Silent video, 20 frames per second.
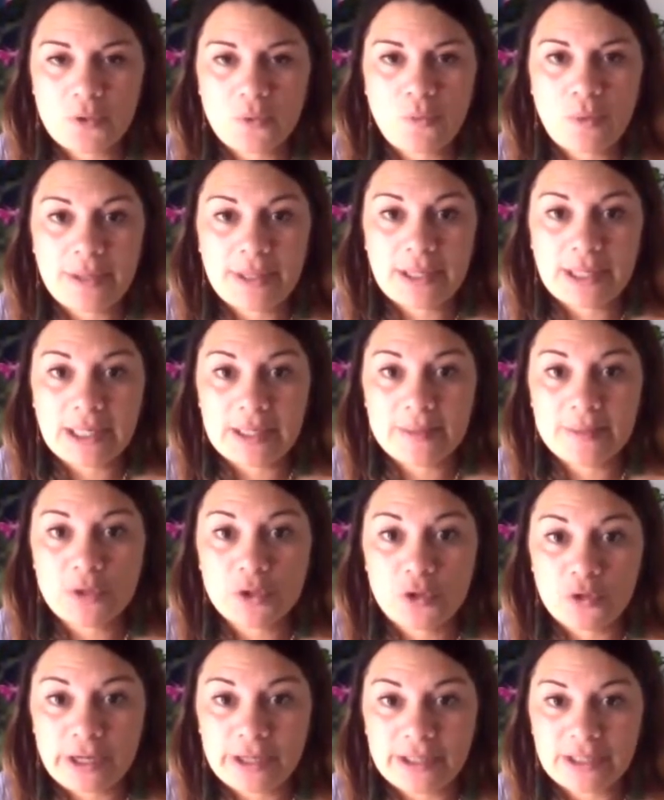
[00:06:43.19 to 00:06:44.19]
the one that keeps
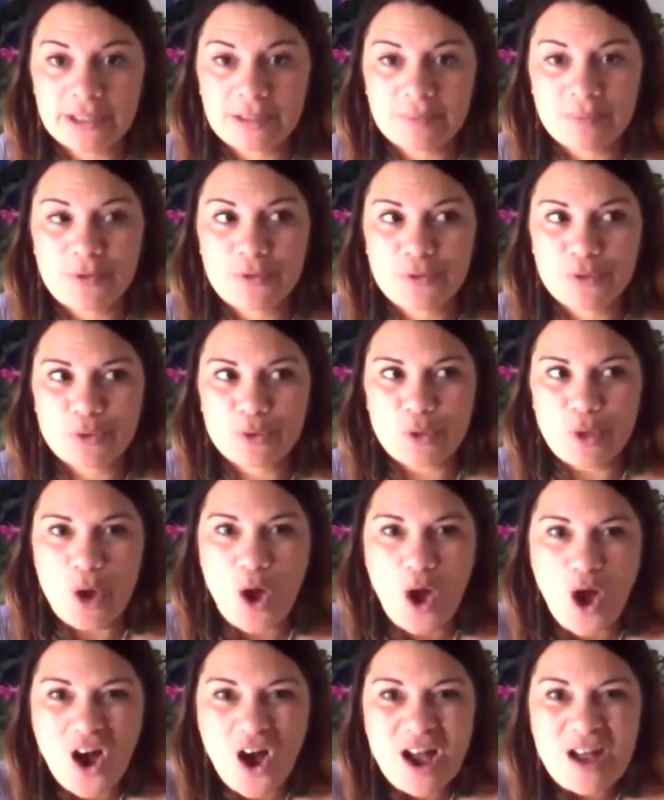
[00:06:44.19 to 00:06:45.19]
you grounded the most.
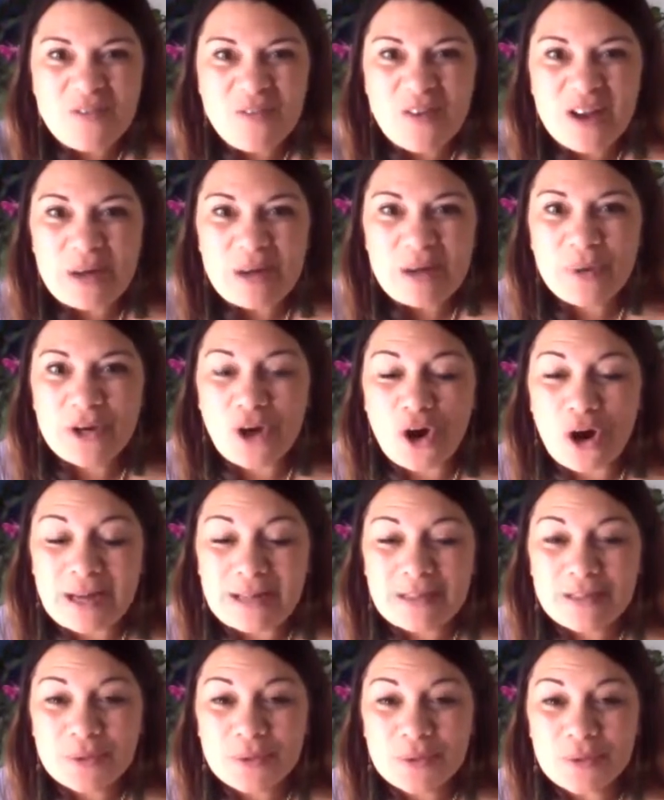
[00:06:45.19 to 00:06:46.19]
I find when
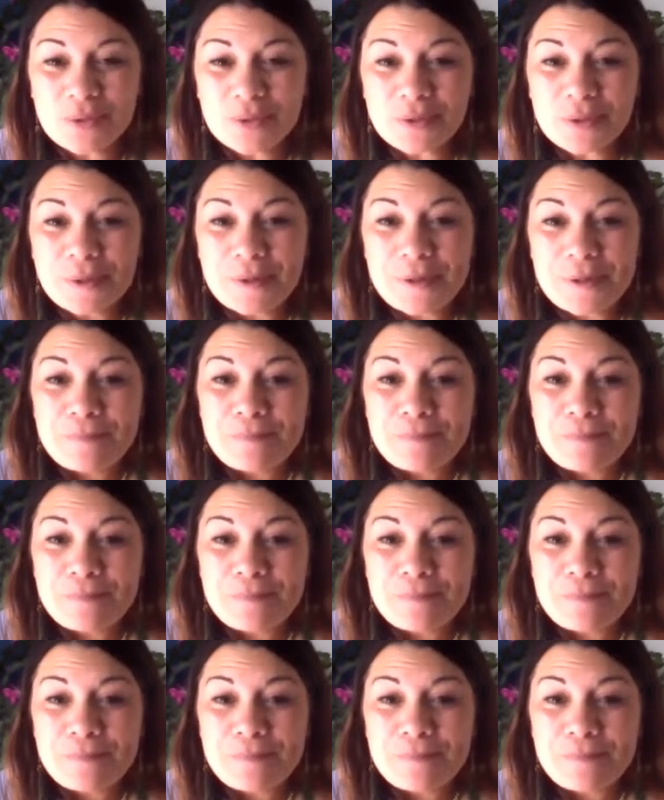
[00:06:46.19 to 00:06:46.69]
I talk,